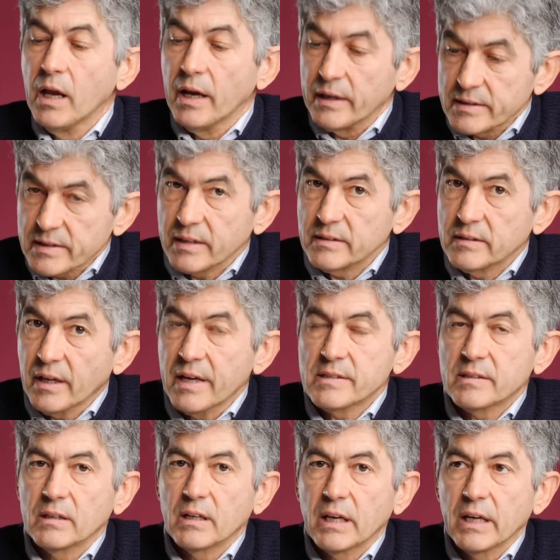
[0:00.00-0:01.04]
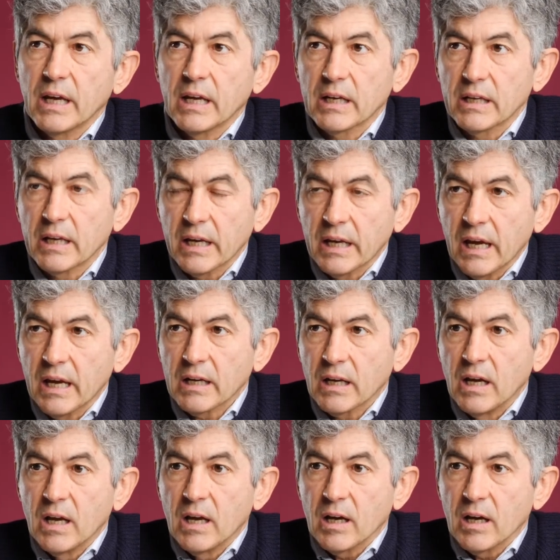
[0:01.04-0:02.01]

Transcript: And as I taste it again and again,